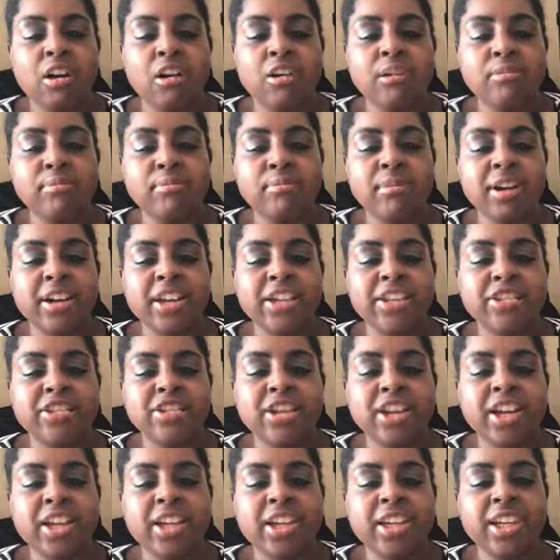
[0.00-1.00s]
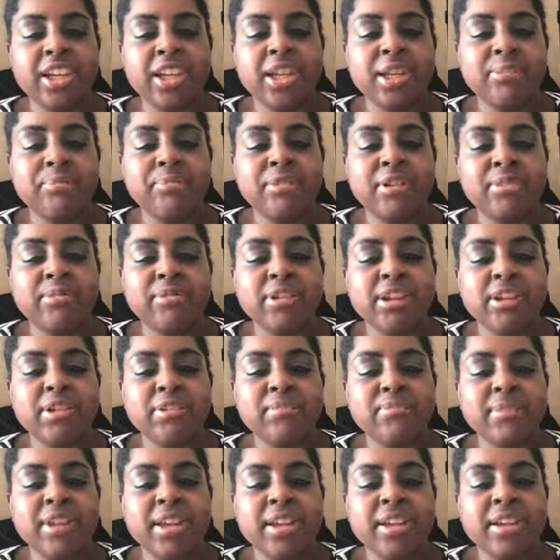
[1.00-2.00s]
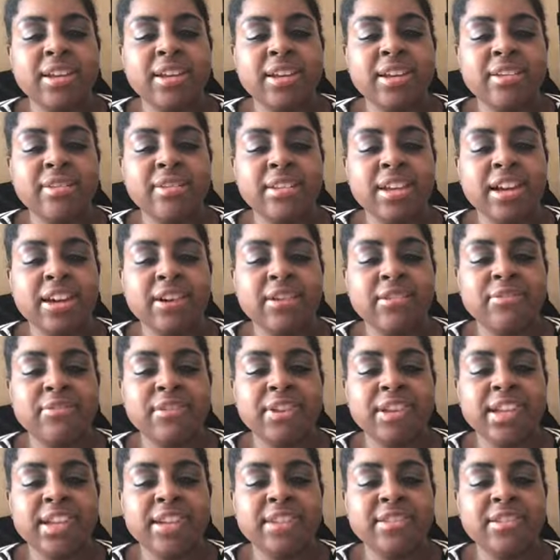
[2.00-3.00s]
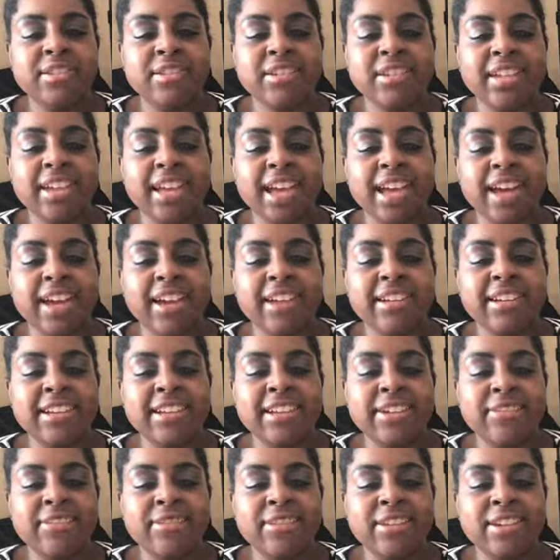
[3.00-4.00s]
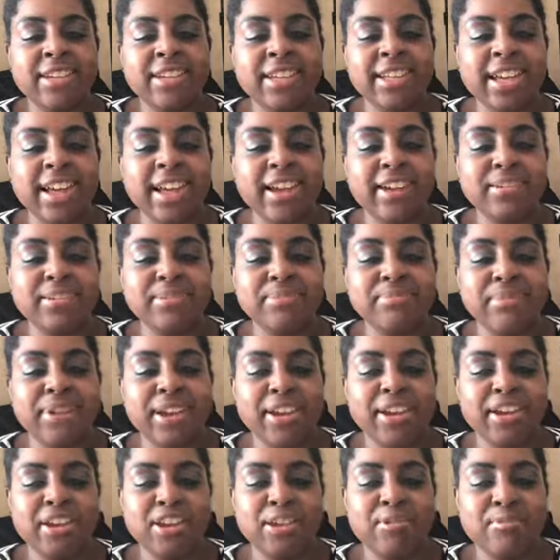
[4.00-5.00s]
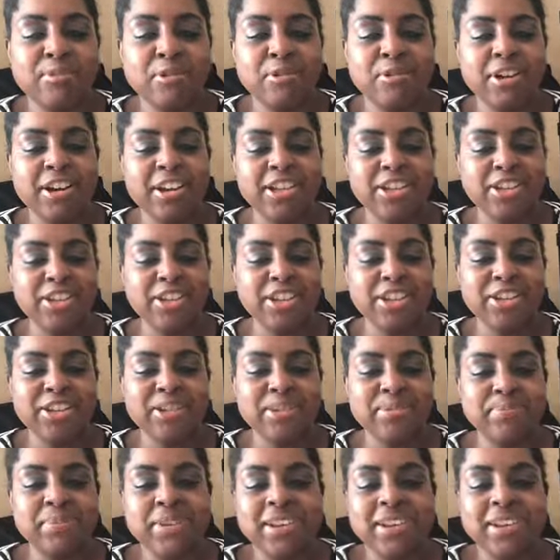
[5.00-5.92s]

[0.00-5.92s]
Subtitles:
on my journey, but I'm going to make it as healthy as I can if I can, depending on what I choose.